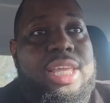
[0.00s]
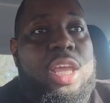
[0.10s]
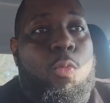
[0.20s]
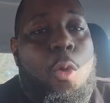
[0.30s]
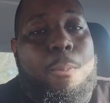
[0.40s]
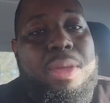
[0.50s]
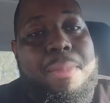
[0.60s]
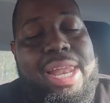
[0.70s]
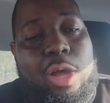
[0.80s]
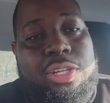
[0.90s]
won't be
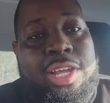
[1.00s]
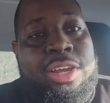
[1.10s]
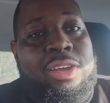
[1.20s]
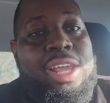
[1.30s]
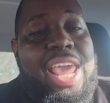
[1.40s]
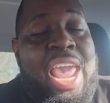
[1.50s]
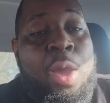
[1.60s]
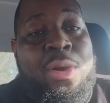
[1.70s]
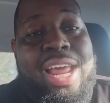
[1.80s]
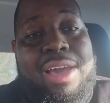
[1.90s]
met out there. And
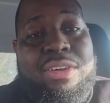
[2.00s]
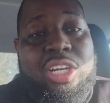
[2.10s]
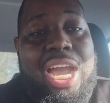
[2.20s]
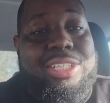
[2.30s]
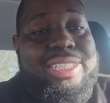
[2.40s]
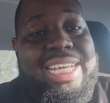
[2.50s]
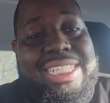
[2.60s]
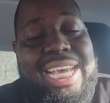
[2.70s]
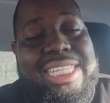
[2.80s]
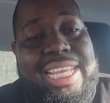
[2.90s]
whatever contract he
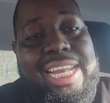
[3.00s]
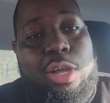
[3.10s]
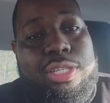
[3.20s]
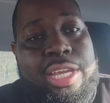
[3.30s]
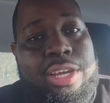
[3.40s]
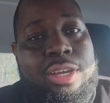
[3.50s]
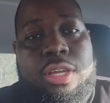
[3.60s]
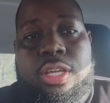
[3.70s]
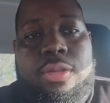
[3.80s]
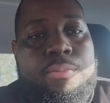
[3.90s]
does get out there,
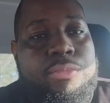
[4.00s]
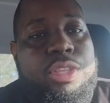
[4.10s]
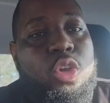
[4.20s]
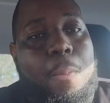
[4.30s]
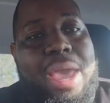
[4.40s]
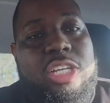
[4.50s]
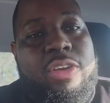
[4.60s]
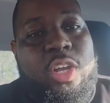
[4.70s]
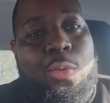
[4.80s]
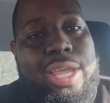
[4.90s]
you'll match
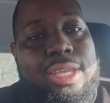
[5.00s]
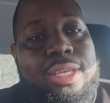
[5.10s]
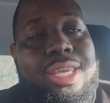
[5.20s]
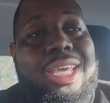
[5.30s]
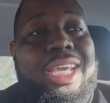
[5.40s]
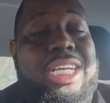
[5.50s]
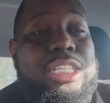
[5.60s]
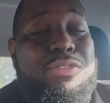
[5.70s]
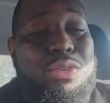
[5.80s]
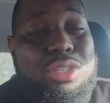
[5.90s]
right away. Because
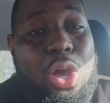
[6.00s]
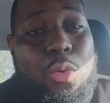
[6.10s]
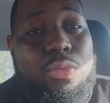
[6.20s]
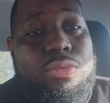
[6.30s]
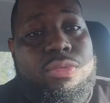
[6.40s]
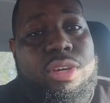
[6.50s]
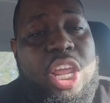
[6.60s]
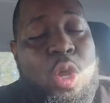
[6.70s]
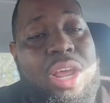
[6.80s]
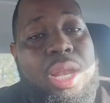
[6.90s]
if you don't,
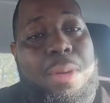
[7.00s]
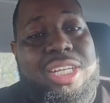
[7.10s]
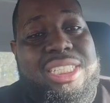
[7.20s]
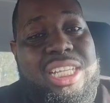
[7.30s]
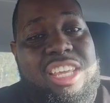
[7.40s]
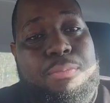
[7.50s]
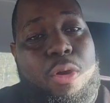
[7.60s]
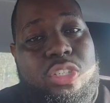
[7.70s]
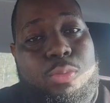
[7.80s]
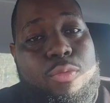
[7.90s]
and you let Lamar Jackson leave
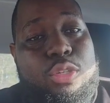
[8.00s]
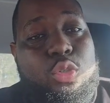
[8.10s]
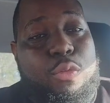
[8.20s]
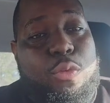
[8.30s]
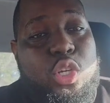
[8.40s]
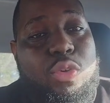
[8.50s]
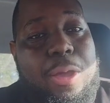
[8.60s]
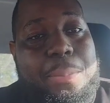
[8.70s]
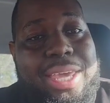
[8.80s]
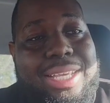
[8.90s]
Baltimore for 2
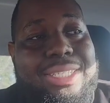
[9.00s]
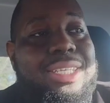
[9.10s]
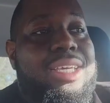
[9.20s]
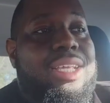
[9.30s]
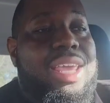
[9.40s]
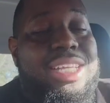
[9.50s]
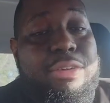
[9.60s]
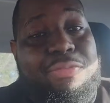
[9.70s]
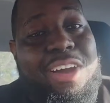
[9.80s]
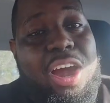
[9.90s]
first-round picks, it's a
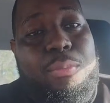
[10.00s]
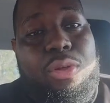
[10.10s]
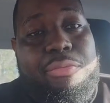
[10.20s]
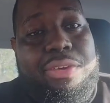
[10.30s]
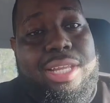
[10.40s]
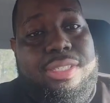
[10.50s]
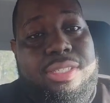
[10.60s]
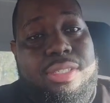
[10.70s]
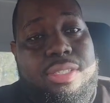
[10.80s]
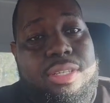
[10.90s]
fireable
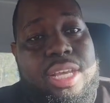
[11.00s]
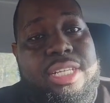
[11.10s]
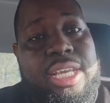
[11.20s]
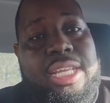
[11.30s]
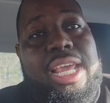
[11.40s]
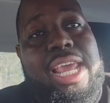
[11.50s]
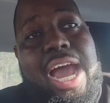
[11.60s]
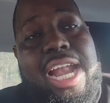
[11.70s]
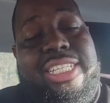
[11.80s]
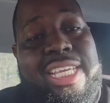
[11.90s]
offense. It
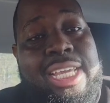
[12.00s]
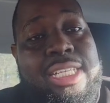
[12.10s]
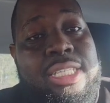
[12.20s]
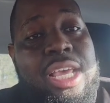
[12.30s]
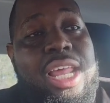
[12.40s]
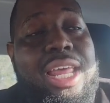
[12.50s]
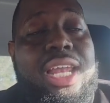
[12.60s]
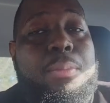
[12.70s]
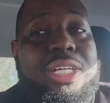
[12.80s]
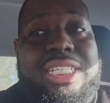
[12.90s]
honestly is. Let
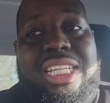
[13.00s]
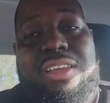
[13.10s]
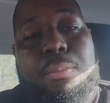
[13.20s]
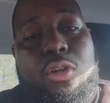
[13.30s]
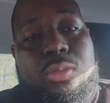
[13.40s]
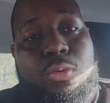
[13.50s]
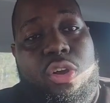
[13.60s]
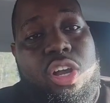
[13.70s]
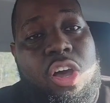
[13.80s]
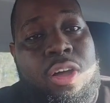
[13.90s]
Lamar Jackson leave Baltimore
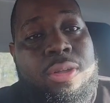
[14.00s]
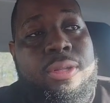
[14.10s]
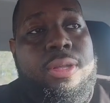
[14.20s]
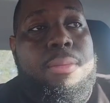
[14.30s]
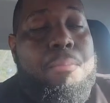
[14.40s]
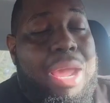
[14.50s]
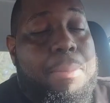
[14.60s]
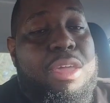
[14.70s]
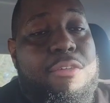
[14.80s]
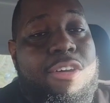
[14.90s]
at all might
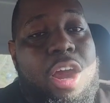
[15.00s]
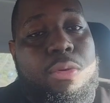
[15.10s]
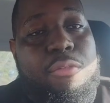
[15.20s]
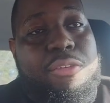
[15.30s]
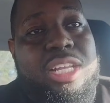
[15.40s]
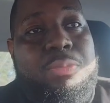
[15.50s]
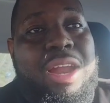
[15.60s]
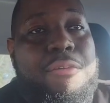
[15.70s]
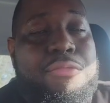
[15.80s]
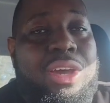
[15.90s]
be a fireable offense, but
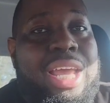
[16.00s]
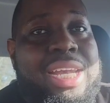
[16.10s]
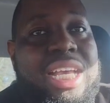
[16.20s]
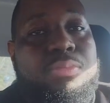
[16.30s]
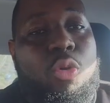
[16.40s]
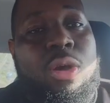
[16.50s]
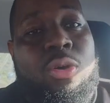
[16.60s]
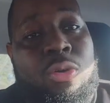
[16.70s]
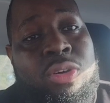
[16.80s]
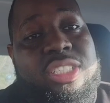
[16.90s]
I feel like that's more
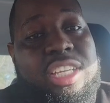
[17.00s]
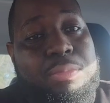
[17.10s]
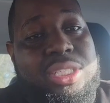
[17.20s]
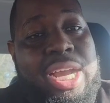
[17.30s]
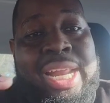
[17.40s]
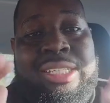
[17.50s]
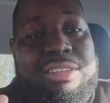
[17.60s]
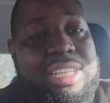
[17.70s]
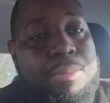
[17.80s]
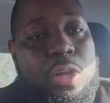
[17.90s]
on Steve Bisciotti, as I've
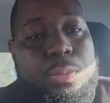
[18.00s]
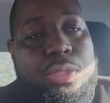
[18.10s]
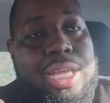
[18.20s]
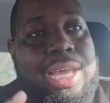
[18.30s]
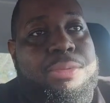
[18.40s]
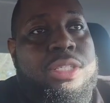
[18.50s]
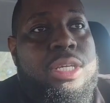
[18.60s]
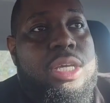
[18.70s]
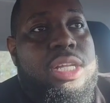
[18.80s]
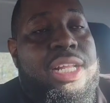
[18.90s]
said multiple times,
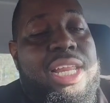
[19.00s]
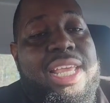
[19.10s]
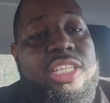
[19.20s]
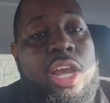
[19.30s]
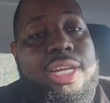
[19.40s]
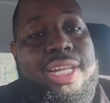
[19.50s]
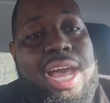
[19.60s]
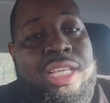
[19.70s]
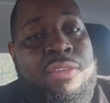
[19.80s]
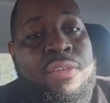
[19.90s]
than it is Eric
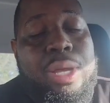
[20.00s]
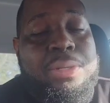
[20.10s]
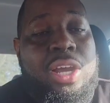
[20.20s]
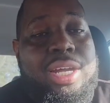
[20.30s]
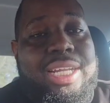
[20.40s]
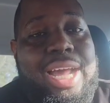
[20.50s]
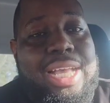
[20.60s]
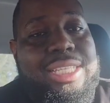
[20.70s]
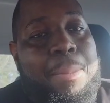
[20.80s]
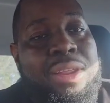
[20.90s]
DaCosta. If it was up to Eric
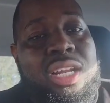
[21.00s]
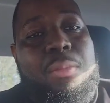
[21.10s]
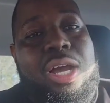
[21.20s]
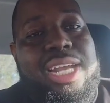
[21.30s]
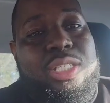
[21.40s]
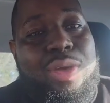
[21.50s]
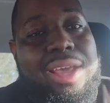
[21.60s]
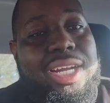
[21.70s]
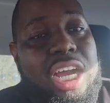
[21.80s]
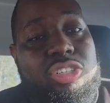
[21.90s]
DaCosta, I believe Lamar Jackson would have
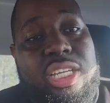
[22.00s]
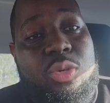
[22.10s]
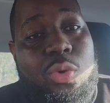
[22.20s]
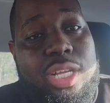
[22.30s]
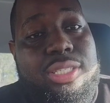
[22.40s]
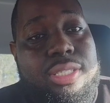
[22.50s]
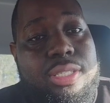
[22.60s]
the contract he wants.